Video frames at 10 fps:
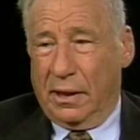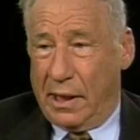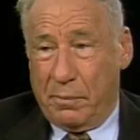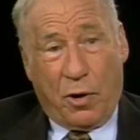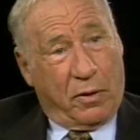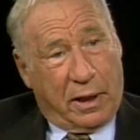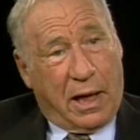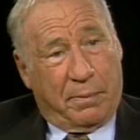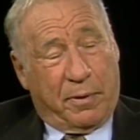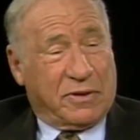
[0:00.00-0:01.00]
And they broke
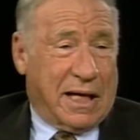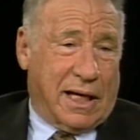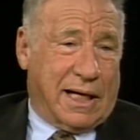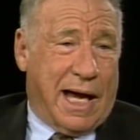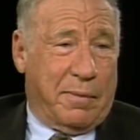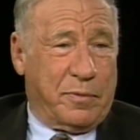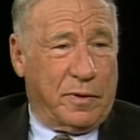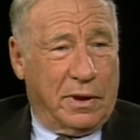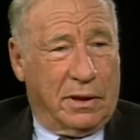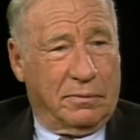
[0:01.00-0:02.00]
it up. He was like a cop.
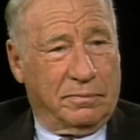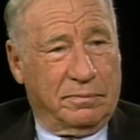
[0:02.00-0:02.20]
You know?